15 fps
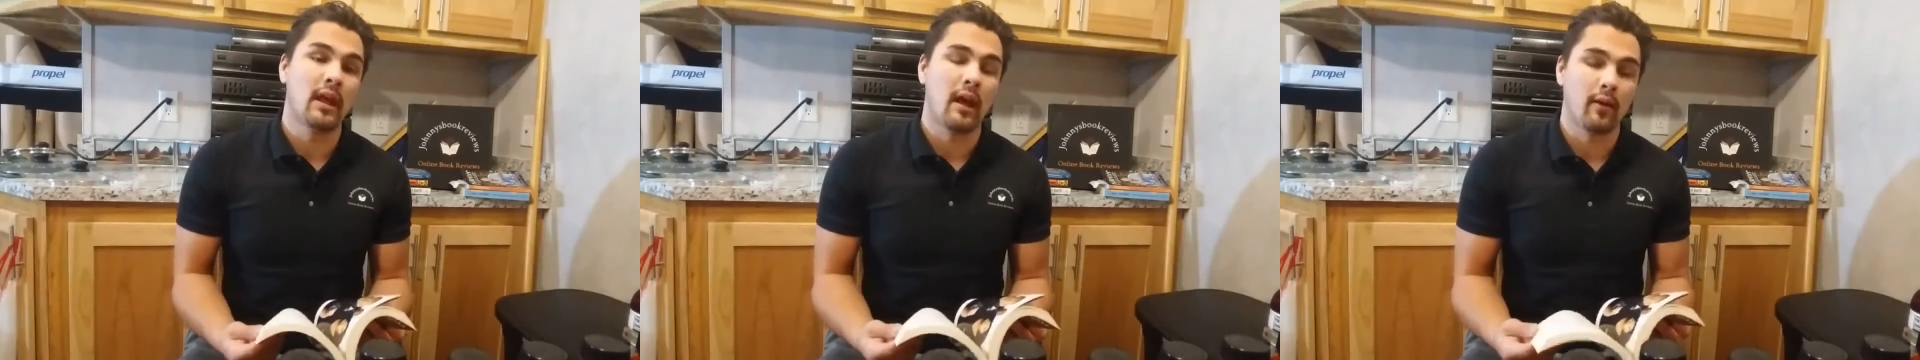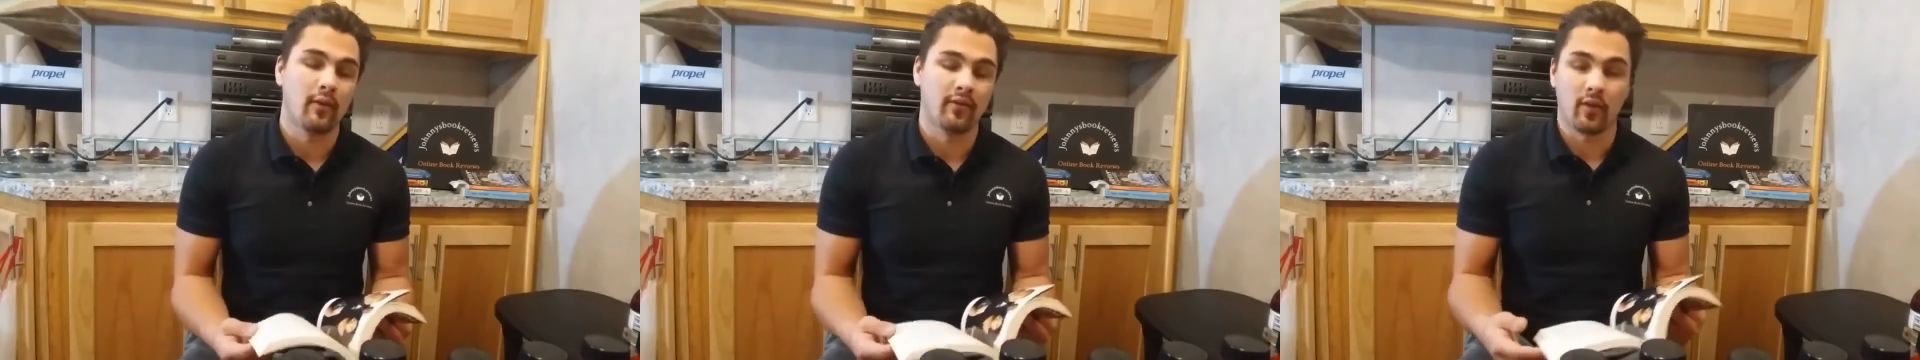
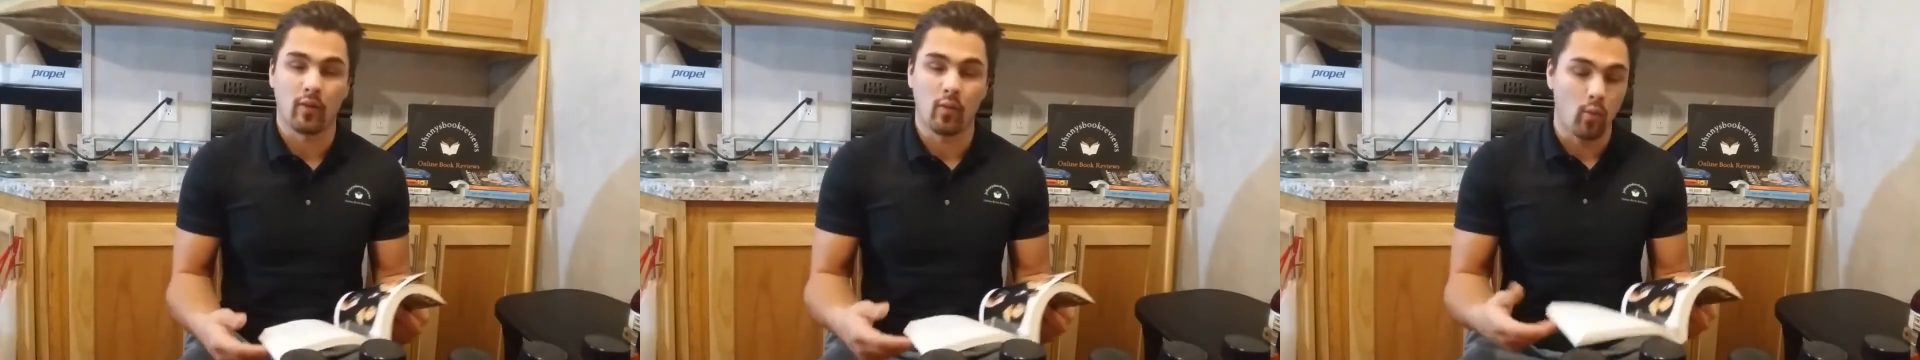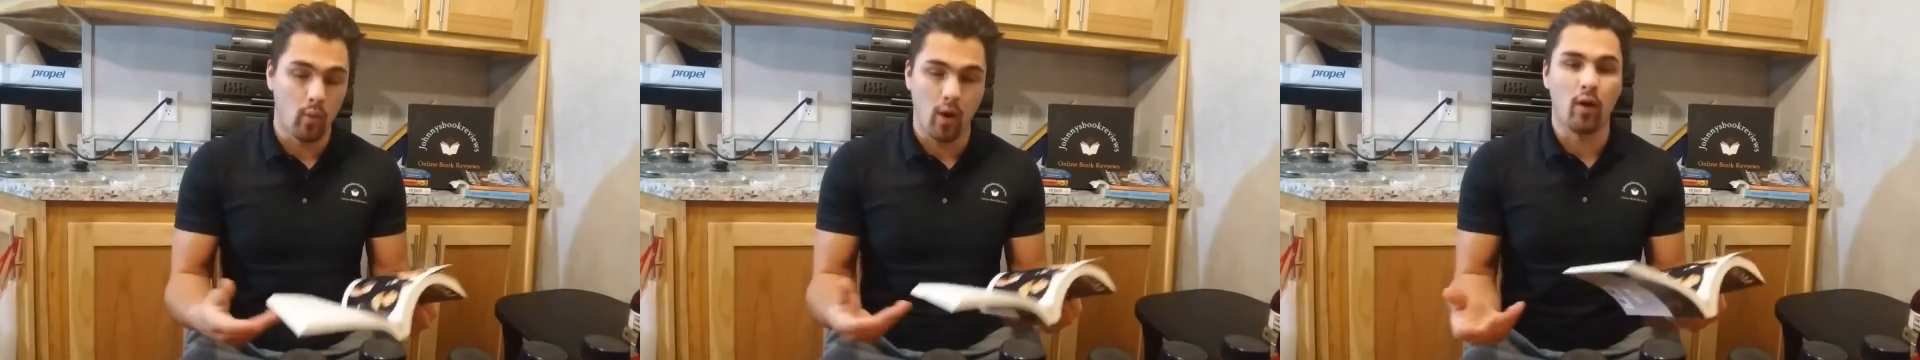I was like,
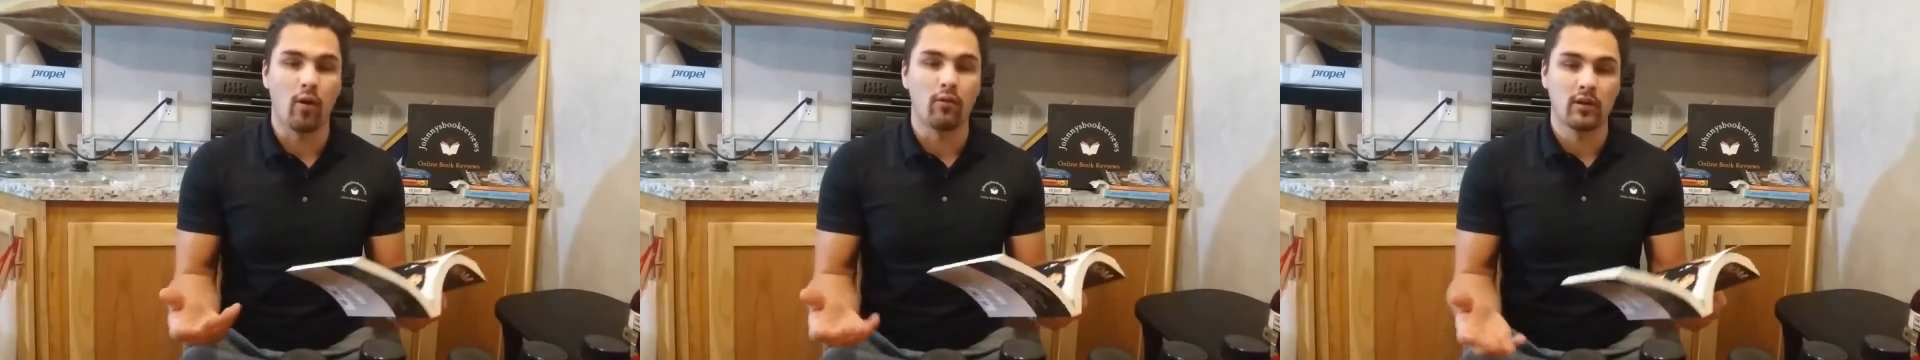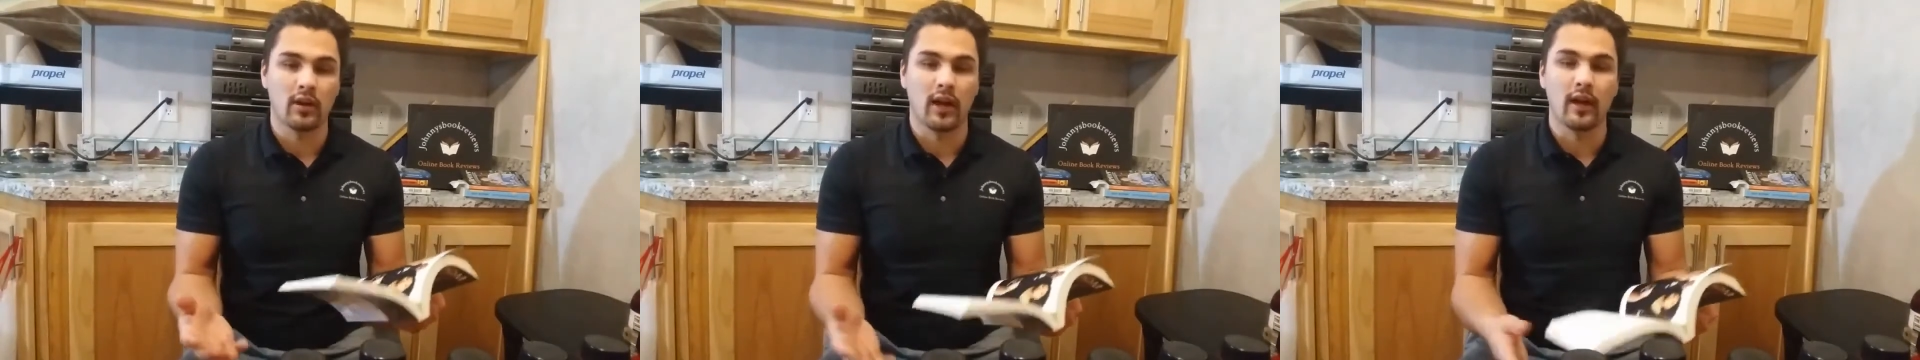
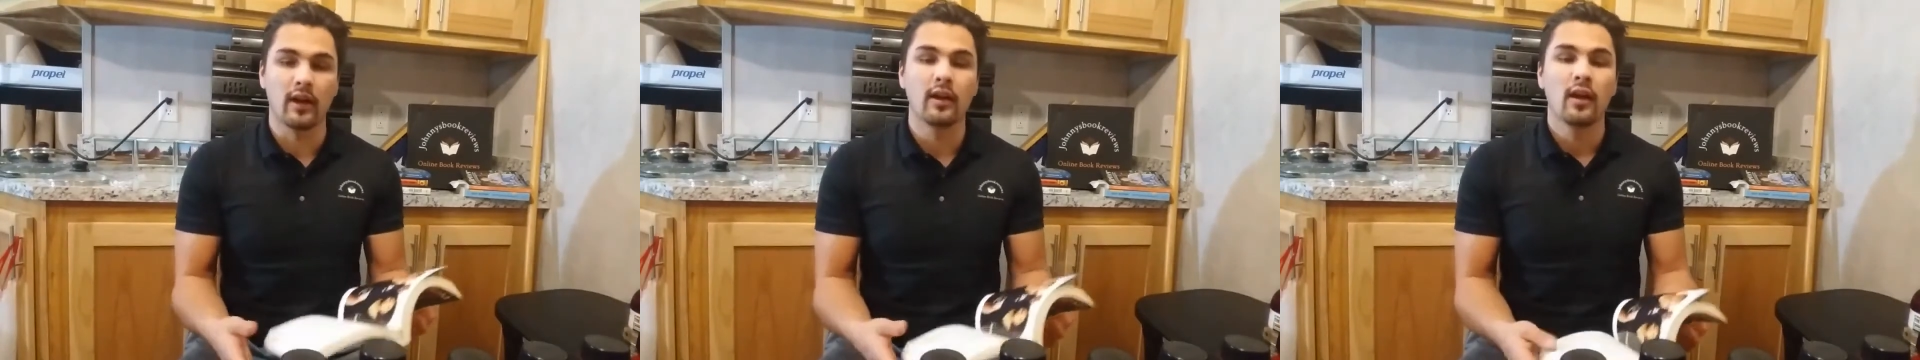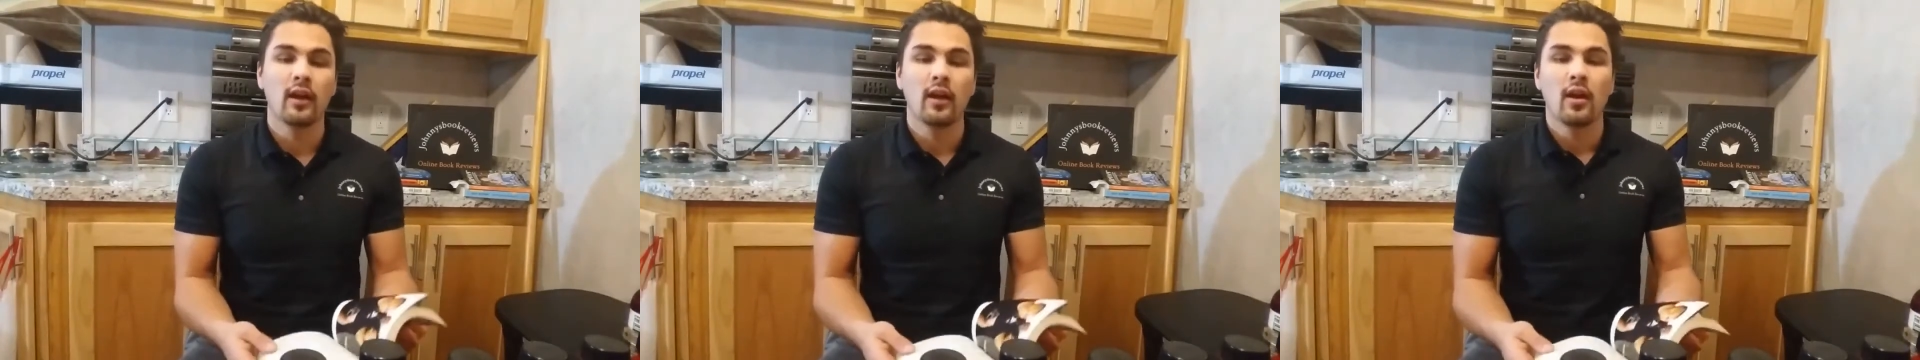whoa, okay.